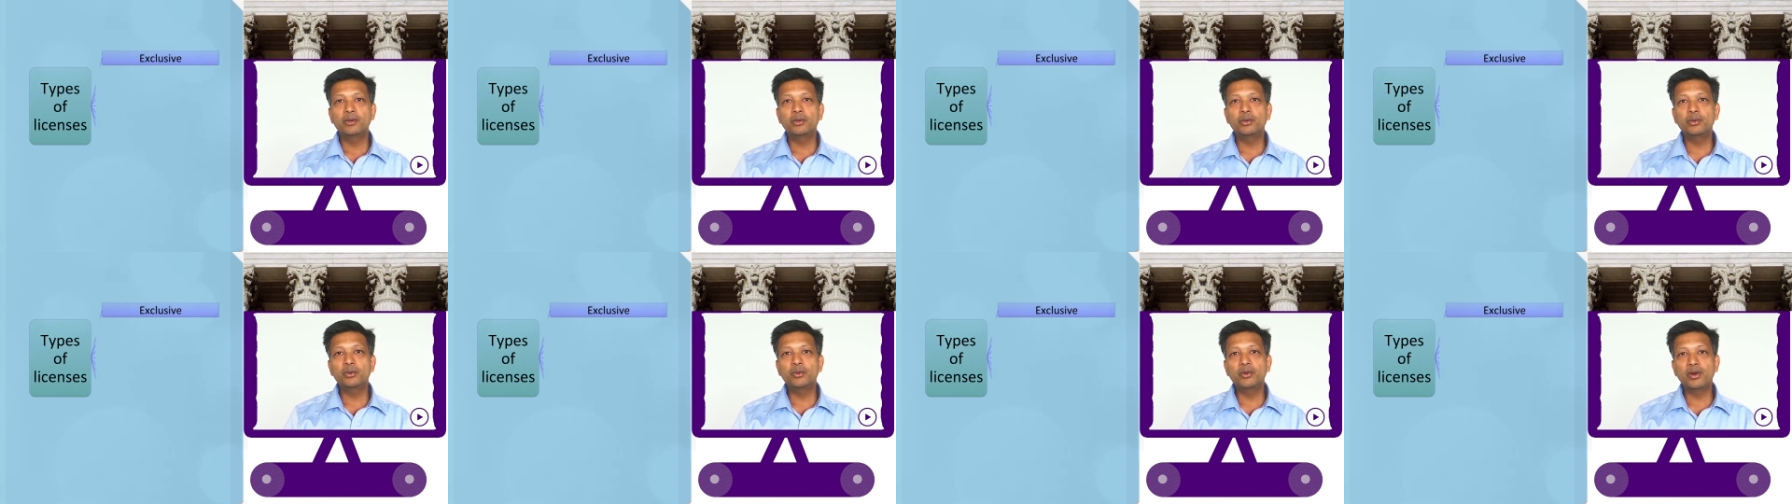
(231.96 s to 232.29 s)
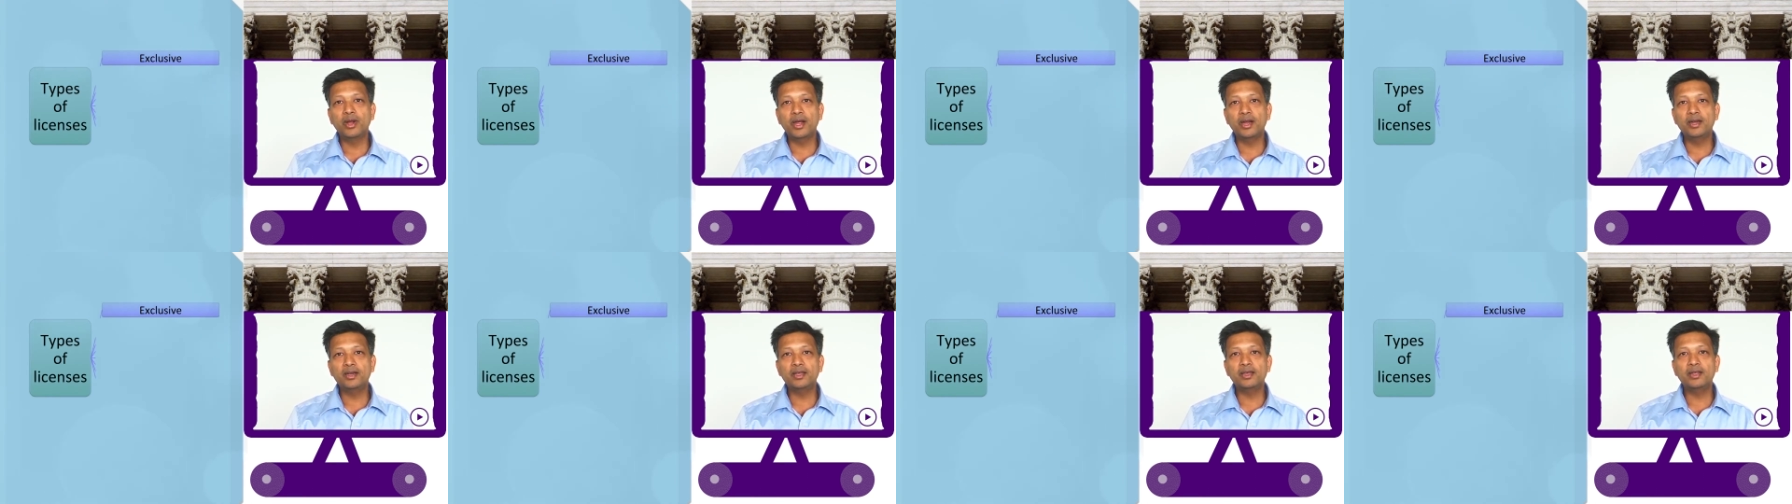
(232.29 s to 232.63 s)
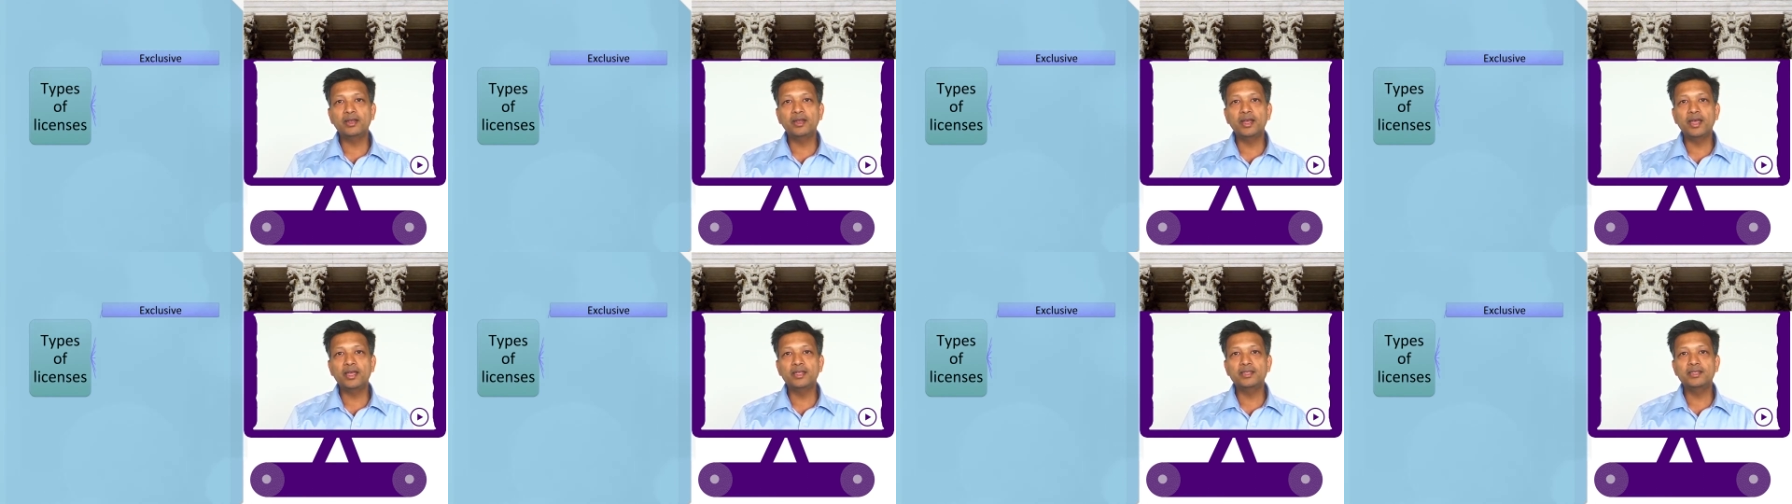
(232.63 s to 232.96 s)
to grant a
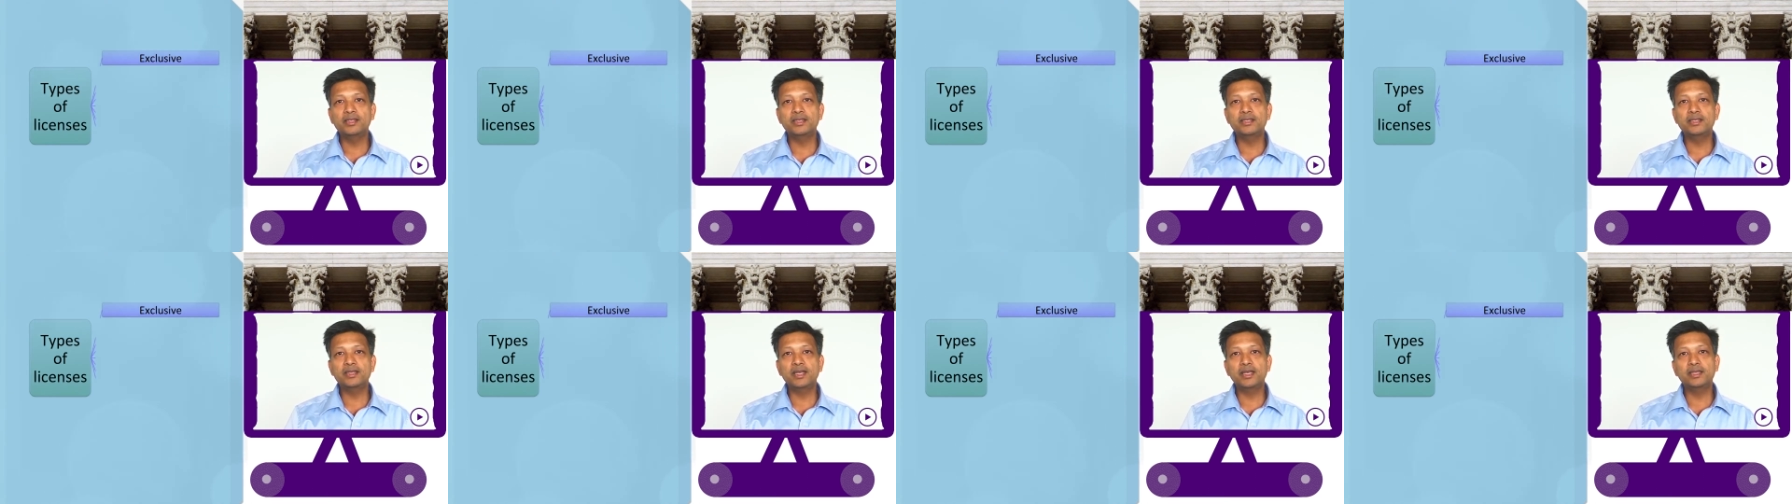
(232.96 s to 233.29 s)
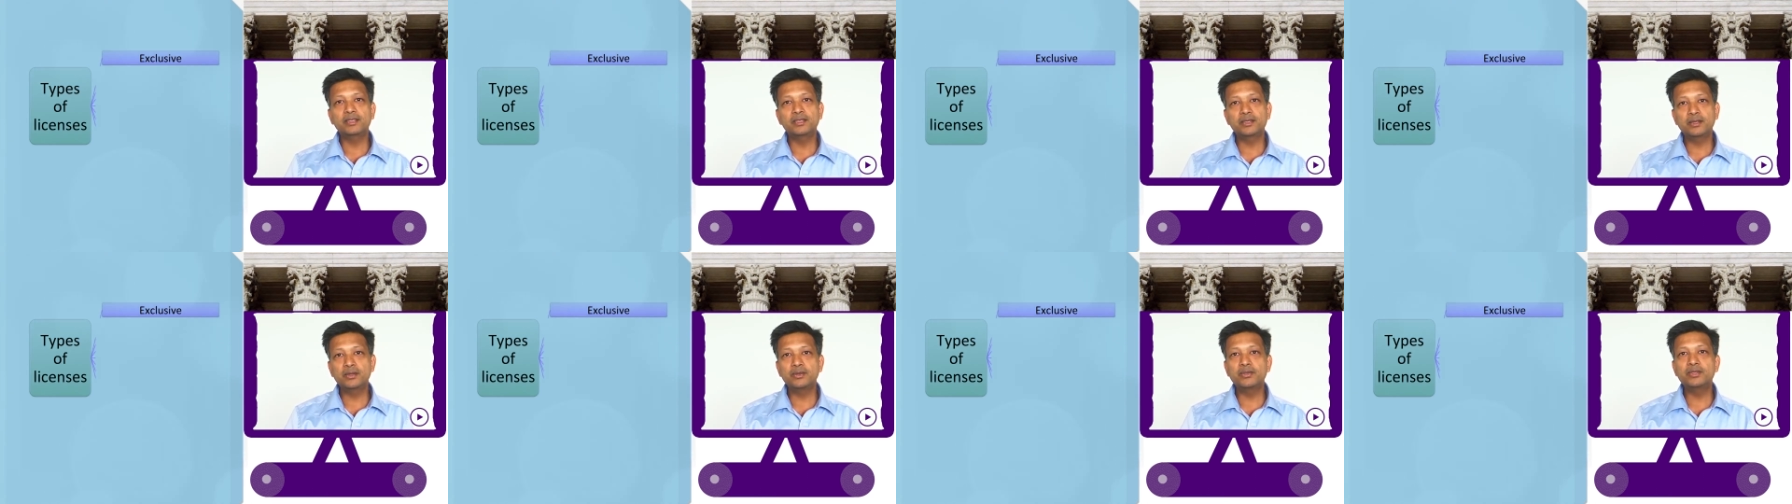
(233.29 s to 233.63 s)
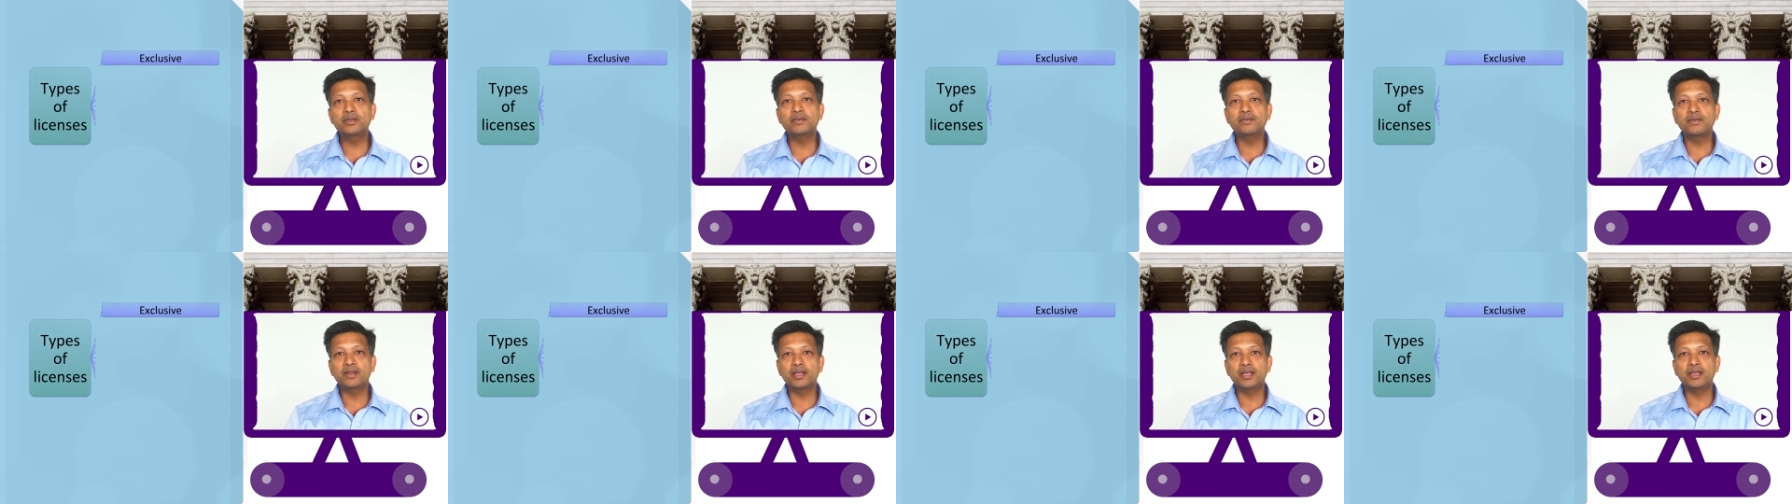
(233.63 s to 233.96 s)
license
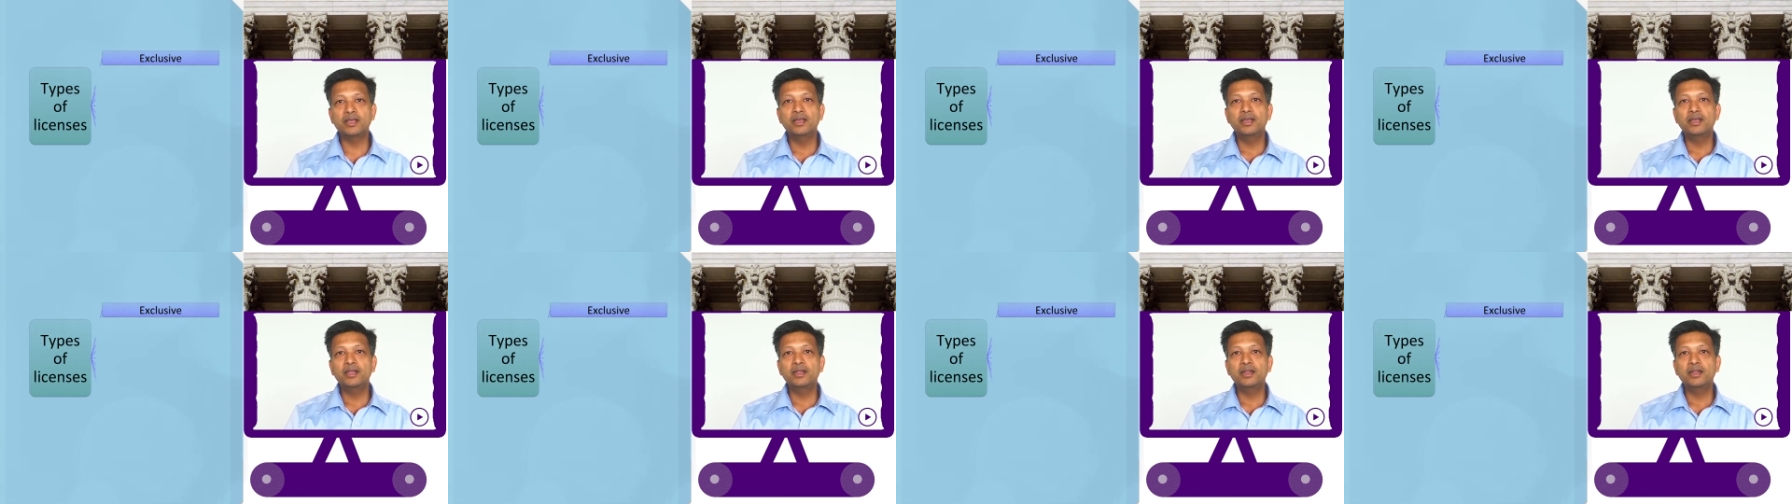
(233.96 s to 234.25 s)
exclusively.